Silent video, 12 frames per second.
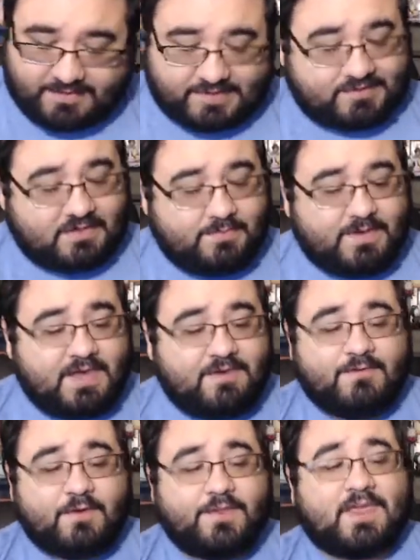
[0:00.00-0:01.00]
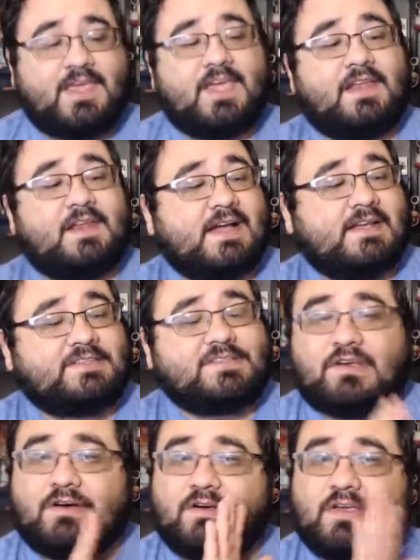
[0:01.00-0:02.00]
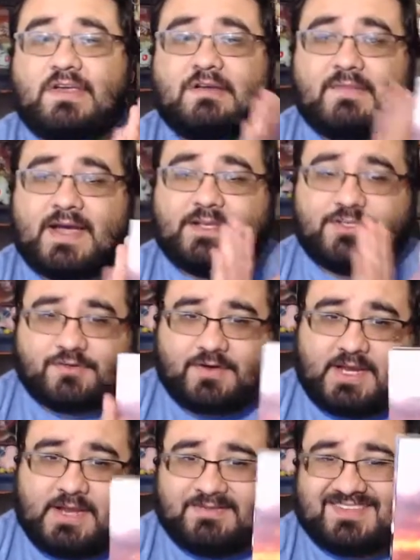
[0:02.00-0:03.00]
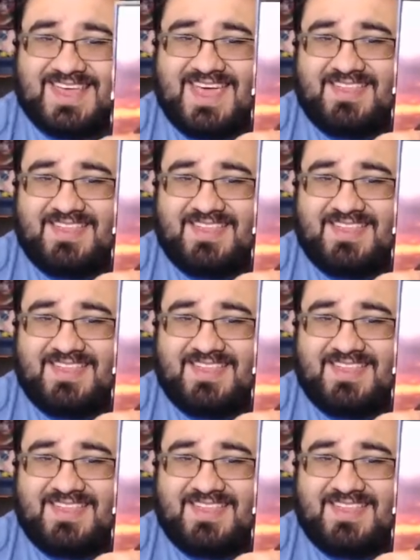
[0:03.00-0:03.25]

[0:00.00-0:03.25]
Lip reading: This is going to be for the kid I saw in my dreams,